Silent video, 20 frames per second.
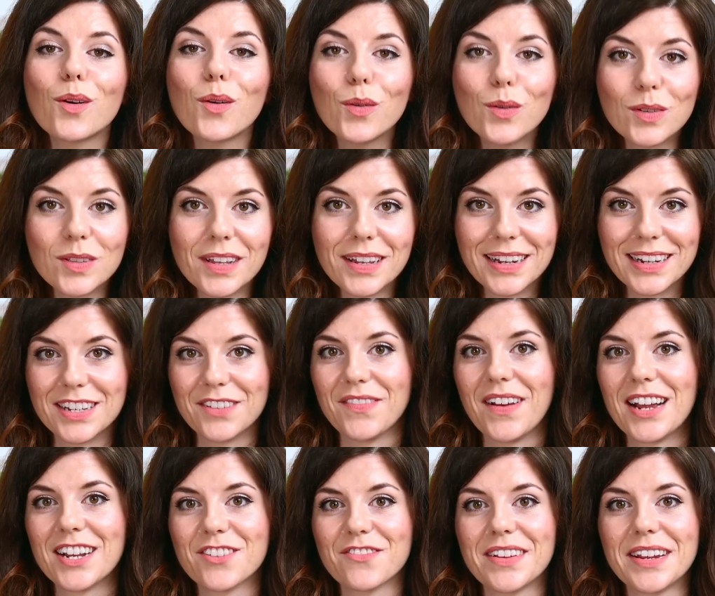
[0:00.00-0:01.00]
also need to
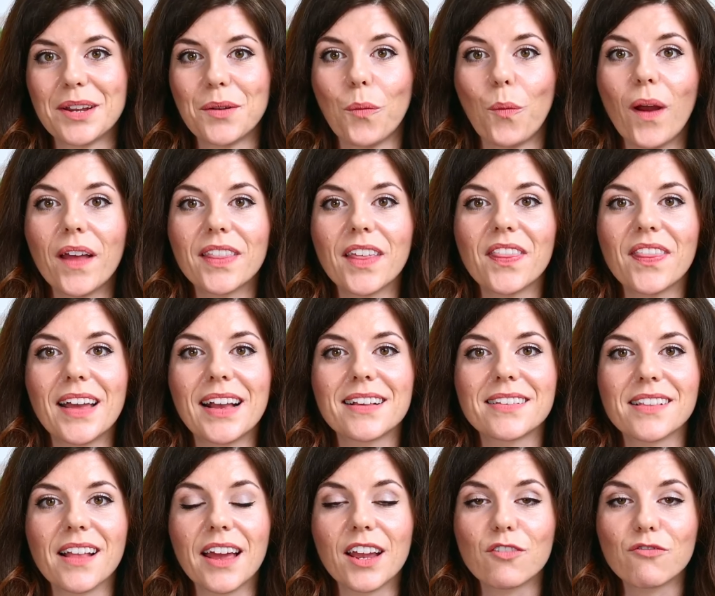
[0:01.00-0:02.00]
factor in whether
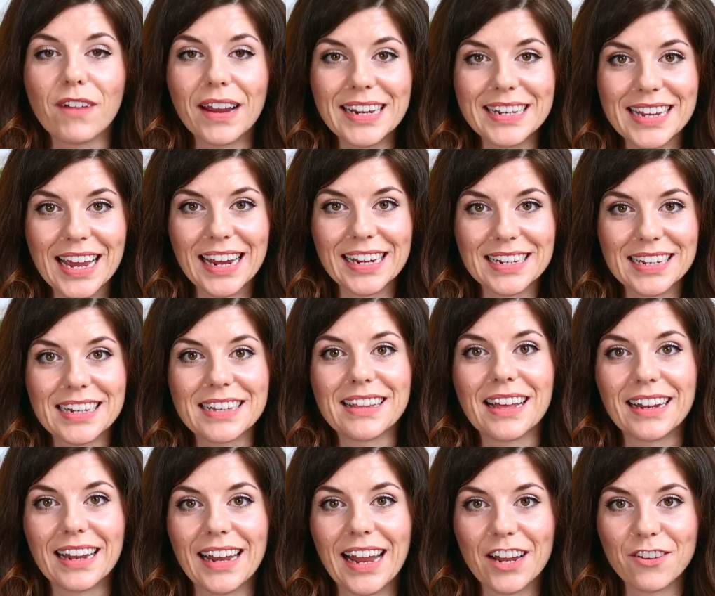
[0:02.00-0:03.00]
things like radiators
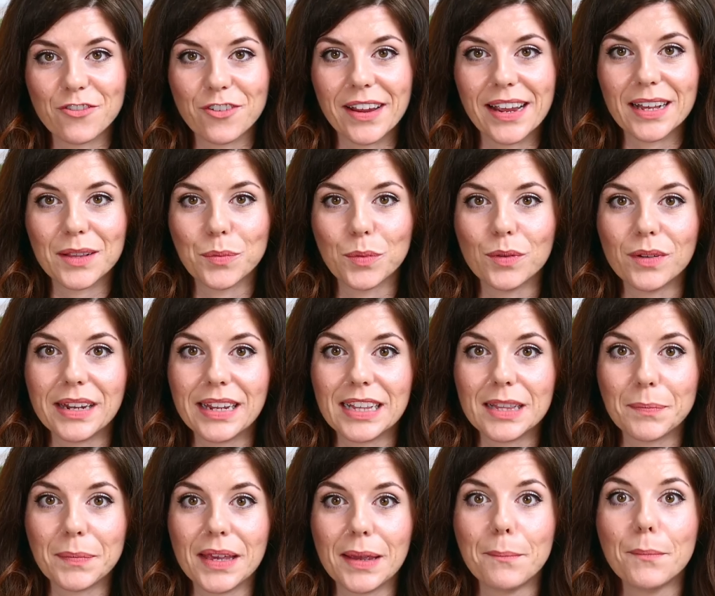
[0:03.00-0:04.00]
and electrics will need
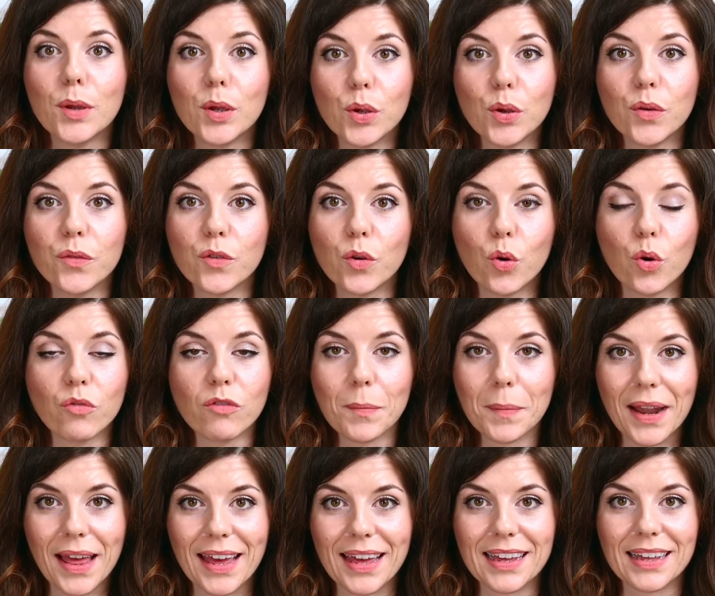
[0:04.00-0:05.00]
to be moved or
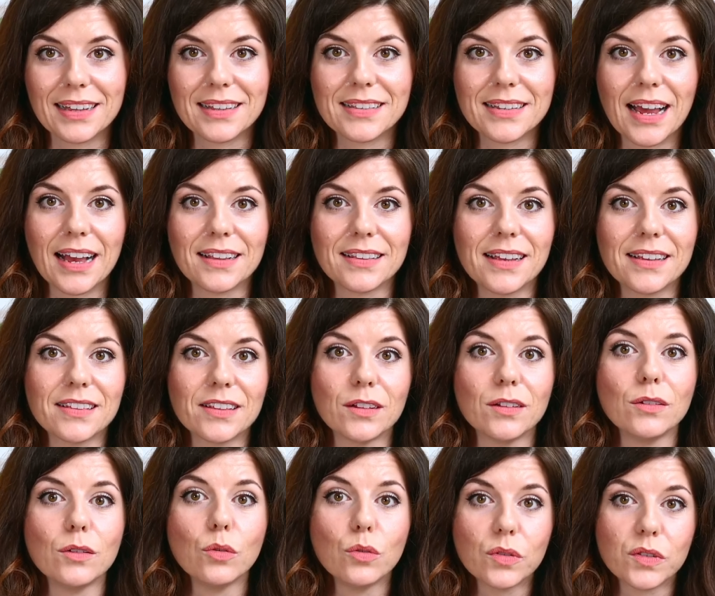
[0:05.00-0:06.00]
replaced, as this
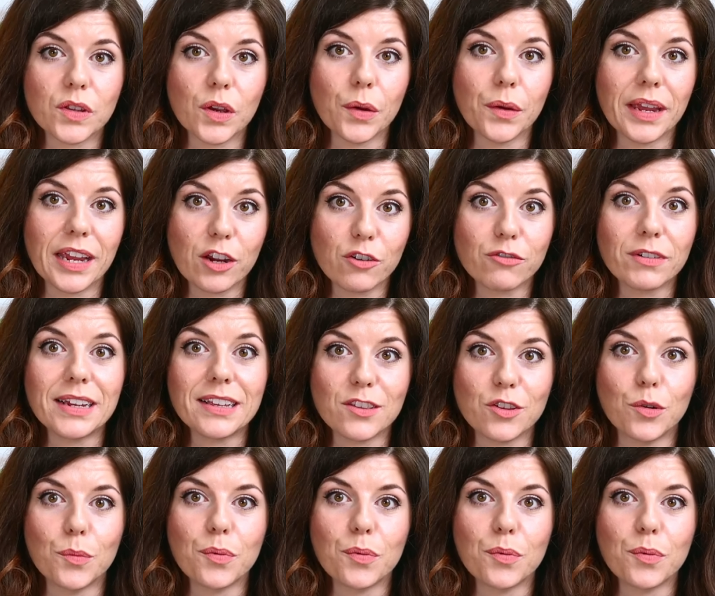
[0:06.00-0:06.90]
will also increase your